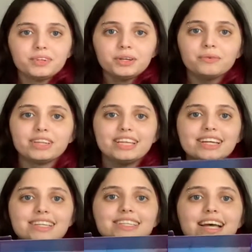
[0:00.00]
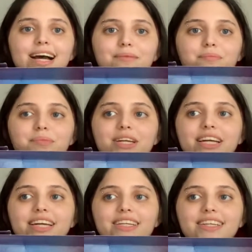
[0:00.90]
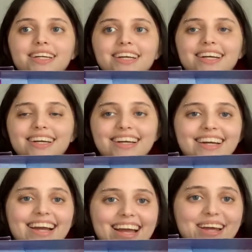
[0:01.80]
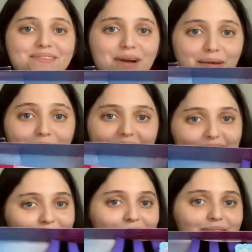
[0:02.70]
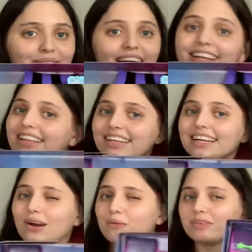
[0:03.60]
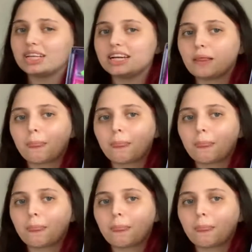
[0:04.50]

With this, I'm putting it in my bedroom, I think, hopefully.